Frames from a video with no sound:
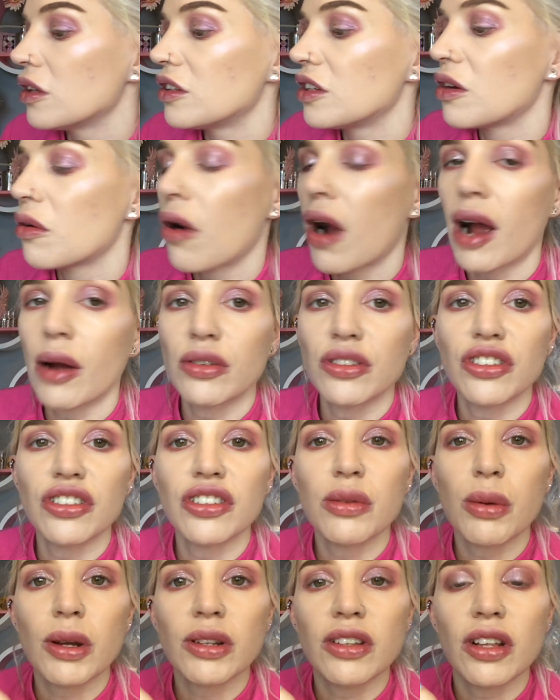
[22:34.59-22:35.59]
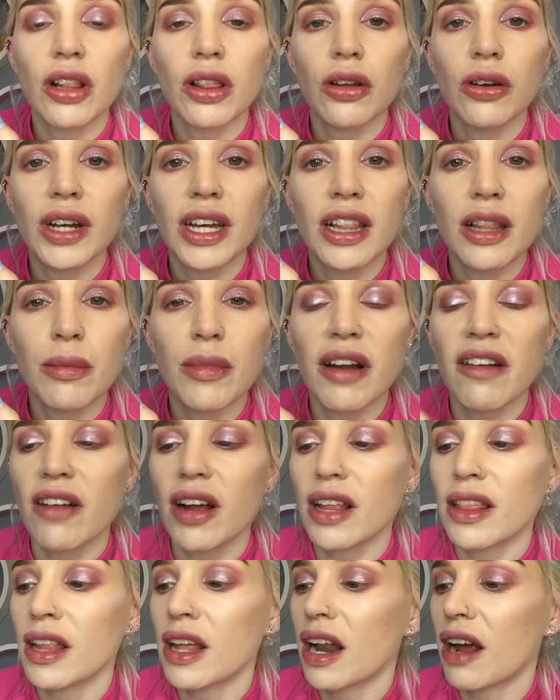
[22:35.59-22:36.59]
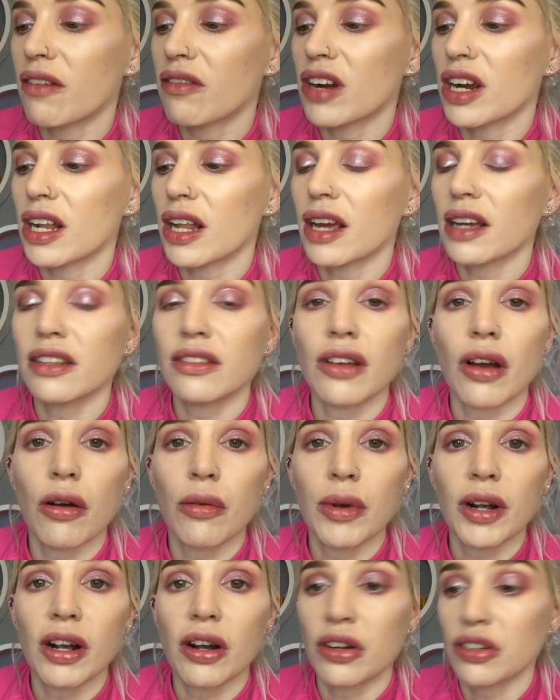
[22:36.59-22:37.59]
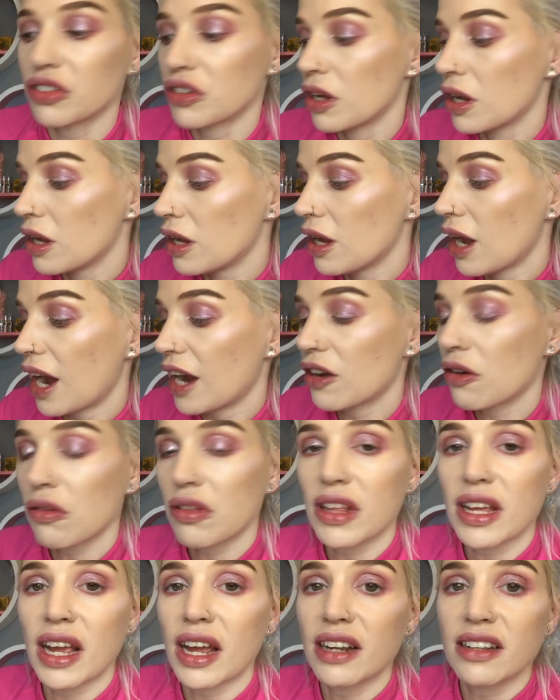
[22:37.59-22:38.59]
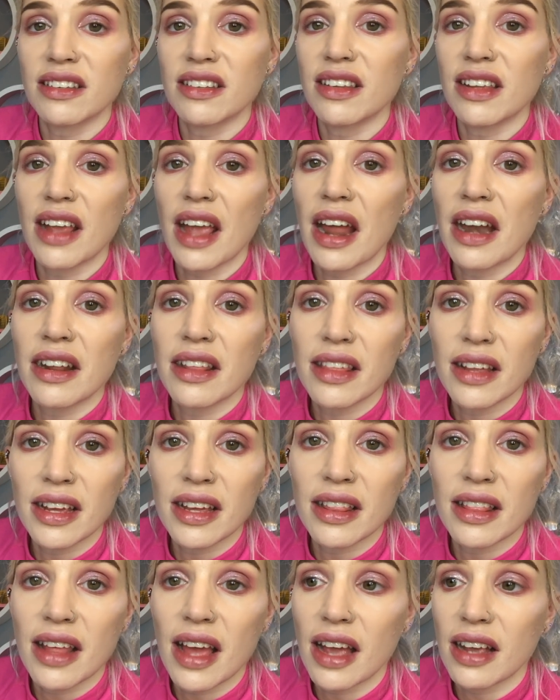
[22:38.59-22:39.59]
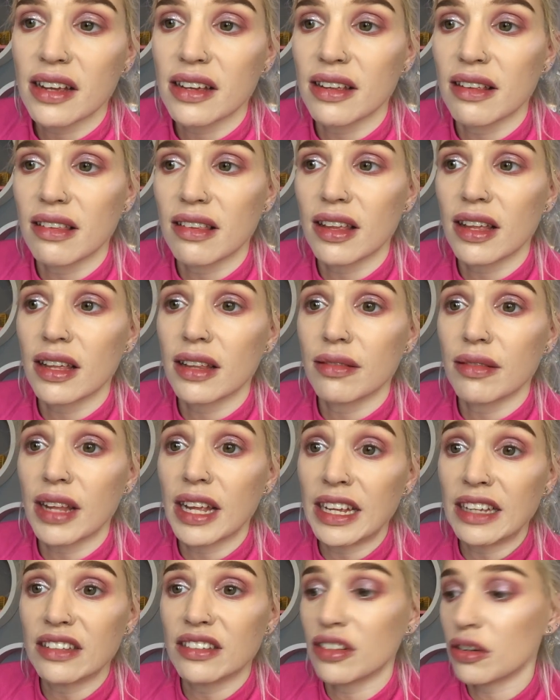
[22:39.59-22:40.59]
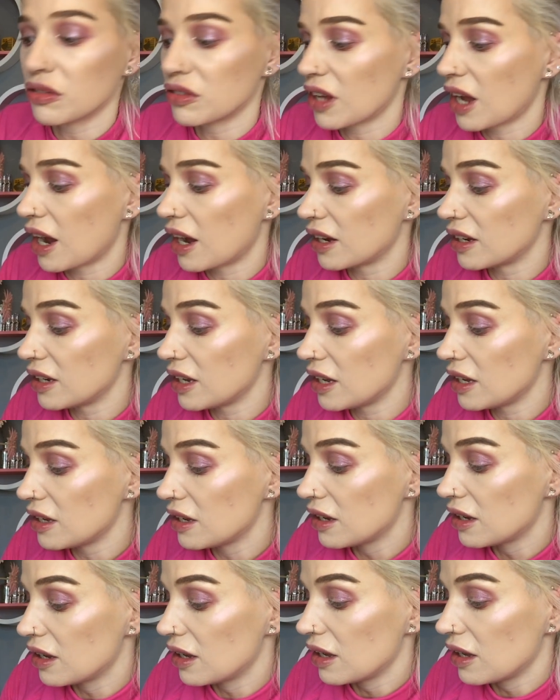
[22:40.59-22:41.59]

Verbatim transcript: Do you know what? I was just about to look in the mirror and then I realised, oh my gosh, I don't think I'd see anything in there because it's so tiny.